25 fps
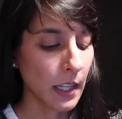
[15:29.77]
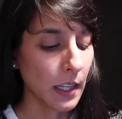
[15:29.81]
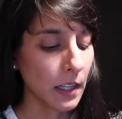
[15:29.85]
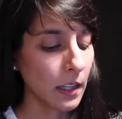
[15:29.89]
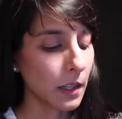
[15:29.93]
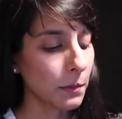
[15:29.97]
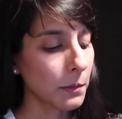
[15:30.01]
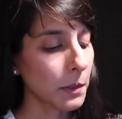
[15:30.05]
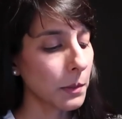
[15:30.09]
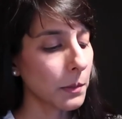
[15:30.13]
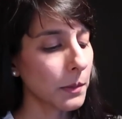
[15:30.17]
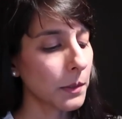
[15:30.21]

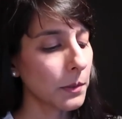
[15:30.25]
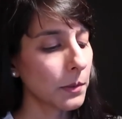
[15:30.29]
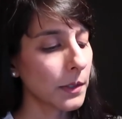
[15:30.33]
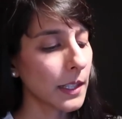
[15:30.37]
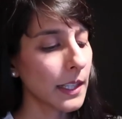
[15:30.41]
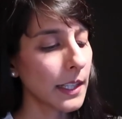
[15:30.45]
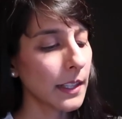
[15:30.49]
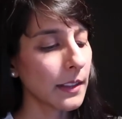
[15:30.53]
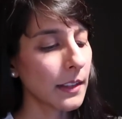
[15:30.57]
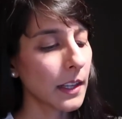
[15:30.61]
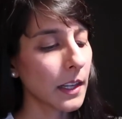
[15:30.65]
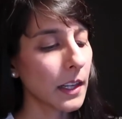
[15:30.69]
And I'm going to be
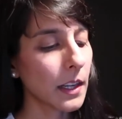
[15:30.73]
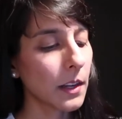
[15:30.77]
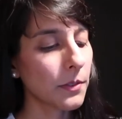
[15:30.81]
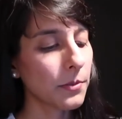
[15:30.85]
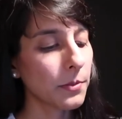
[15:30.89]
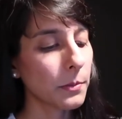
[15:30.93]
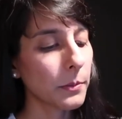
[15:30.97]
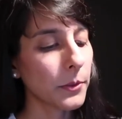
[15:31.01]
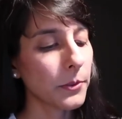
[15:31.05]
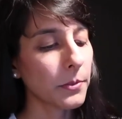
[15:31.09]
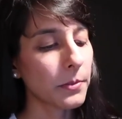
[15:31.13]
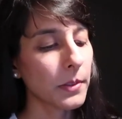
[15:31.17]
reading that out
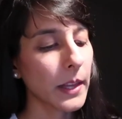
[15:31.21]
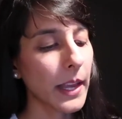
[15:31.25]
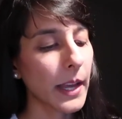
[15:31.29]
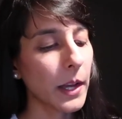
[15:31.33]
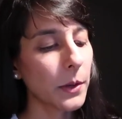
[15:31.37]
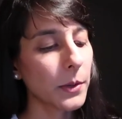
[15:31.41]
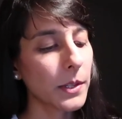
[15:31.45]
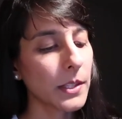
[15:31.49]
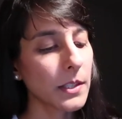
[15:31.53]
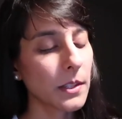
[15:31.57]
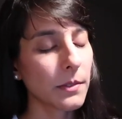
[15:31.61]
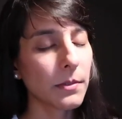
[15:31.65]
from the
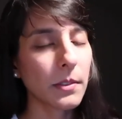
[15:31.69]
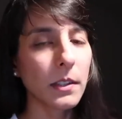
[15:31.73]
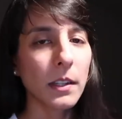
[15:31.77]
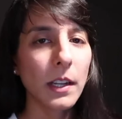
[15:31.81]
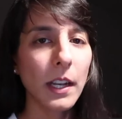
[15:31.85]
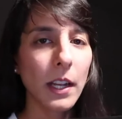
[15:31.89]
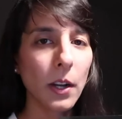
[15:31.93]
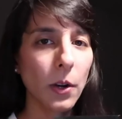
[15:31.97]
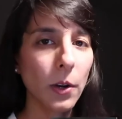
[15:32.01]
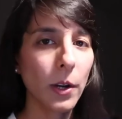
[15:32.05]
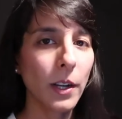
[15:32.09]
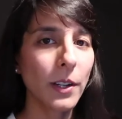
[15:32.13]
Flowers of the
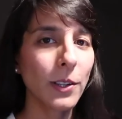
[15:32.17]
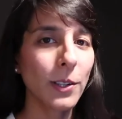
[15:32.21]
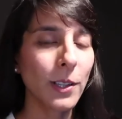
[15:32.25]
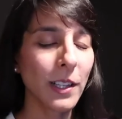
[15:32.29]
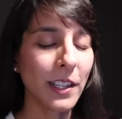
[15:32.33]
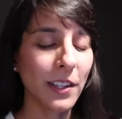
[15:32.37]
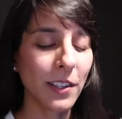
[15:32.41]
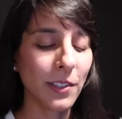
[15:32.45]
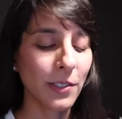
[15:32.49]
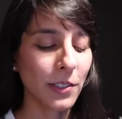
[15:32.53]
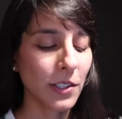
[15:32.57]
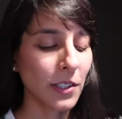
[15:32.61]
Night
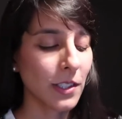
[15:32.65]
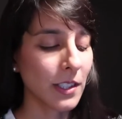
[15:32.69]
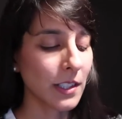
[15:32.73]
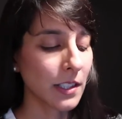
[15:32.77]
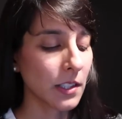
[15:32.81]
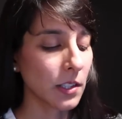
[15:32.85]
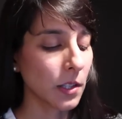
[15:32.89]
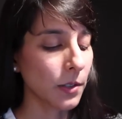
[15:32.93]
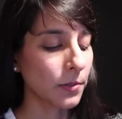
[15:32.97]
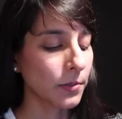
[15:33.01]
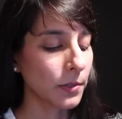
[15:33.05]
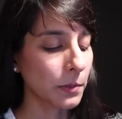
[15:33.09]
Oracle. I don't do
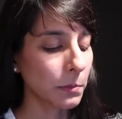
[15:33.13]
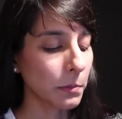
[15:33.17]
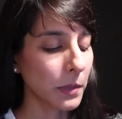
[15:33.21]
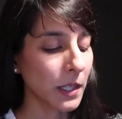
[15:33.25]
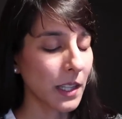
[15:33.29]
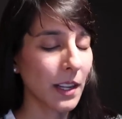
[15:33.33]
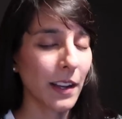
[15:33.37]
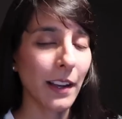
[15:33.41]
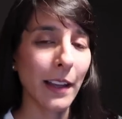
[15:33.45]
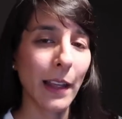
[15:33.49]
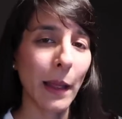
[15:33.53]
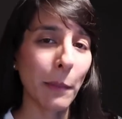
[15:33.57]
this often,
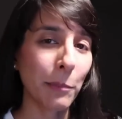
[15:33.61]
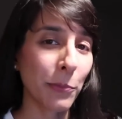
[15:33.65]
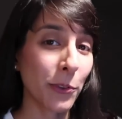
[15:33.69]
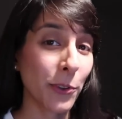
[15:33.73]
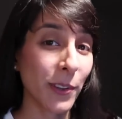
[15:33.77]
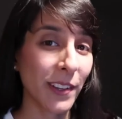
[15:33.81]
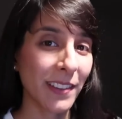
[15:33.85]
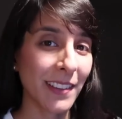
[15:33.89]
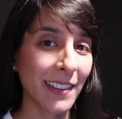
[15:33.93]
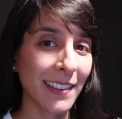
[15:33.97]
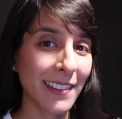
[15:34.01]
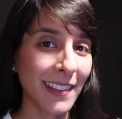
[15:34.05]
but I am
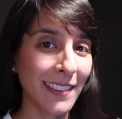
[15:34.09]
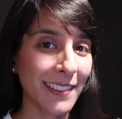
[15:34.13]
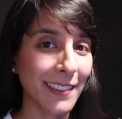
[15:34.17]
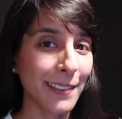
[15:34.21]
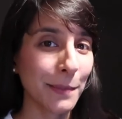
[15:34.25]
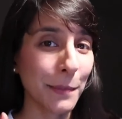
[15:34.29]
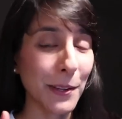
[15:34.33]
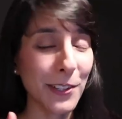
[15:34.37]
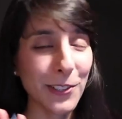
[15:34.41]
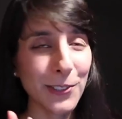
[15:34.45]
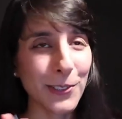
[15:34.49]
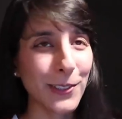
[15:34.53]
doing this as a
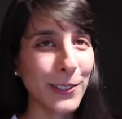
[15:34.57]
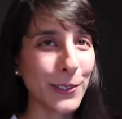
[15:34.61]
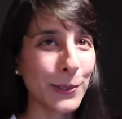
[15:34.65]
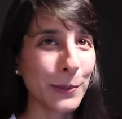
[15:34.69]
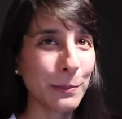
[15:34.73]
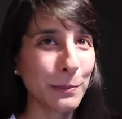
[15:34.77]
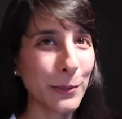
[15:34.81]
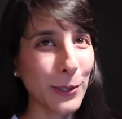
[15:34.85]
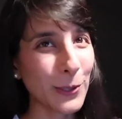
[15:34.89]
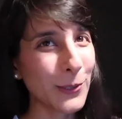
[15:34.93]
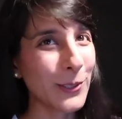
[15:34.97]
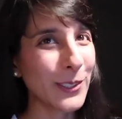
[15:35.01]
special
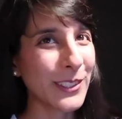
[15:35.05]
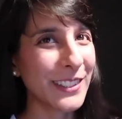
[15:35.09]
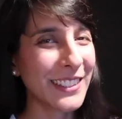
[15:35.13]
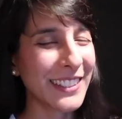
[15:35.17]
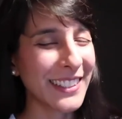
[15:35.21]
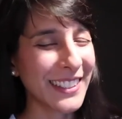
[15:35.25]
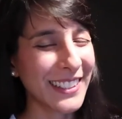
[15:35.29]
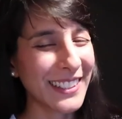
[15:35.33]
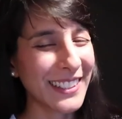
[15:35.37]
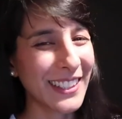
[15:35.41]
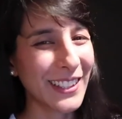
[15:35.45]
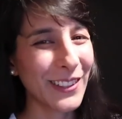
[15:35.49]
little bonus
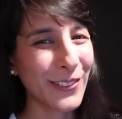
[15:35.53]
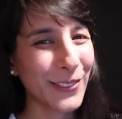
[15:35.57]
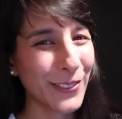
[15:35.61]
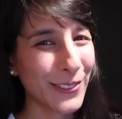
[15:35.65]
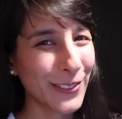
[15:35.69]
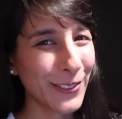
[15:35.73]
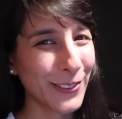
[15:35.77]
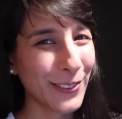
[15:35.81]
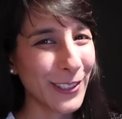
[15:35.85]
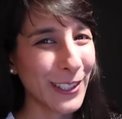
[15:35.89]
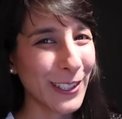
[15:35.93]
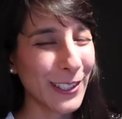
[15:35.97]

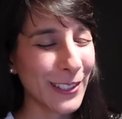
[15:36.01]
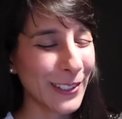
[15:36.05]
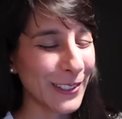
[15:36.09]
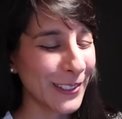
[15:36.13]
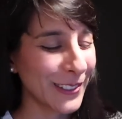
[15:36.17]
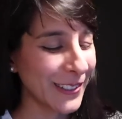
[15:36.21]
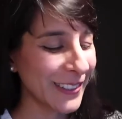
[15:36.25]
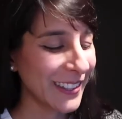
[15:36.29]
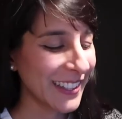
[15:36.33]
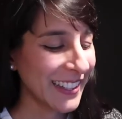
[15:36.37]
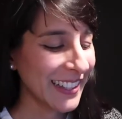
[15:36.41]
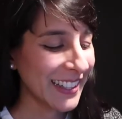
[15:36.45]
gift for
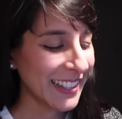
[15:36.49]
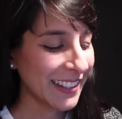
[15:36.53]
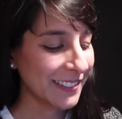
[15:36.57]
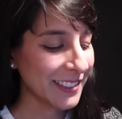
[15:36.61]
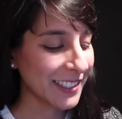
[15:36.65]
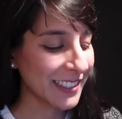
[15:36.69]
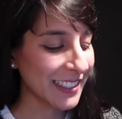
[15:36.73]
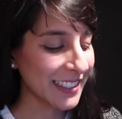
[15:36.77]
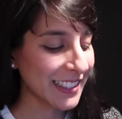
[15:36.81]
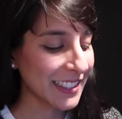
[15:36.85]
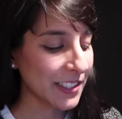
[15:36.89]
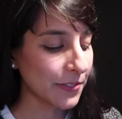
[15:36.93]
you. I'm
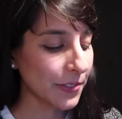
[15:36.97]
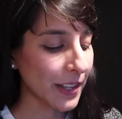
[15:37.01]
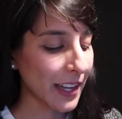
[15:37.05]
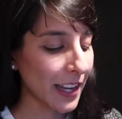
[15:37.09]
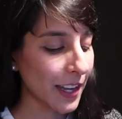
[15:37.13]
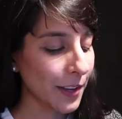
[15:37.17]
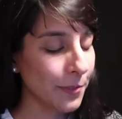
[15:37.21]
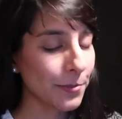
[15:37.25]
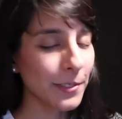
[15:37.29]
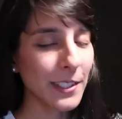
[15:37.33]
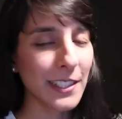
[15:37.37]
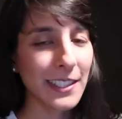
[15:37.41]
doing this for
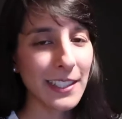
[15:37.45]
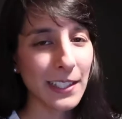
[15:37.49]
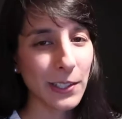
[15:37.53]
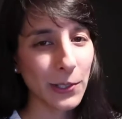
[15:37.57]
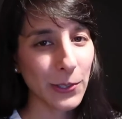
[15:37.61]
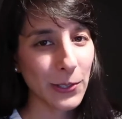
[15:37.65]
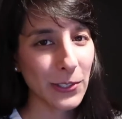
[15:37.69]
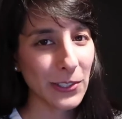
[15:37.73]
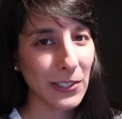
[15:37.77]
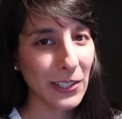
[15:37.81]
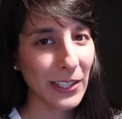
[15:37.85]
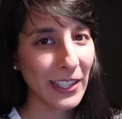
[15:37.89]
every
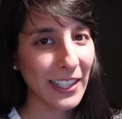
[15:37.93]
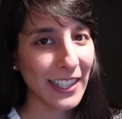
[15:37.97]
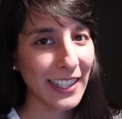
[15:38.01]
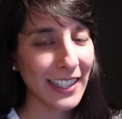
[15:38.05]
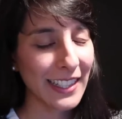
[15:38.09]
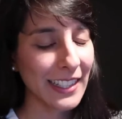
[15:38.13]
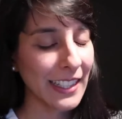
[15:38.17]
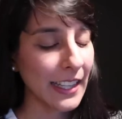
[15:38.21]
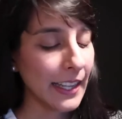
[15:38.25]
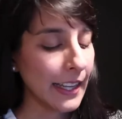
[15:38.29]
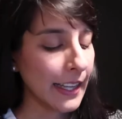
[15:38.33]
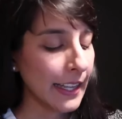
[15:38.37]
single
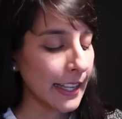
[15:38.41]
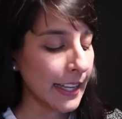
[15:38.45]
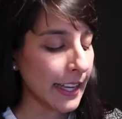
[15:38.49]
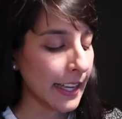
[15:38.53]
sign.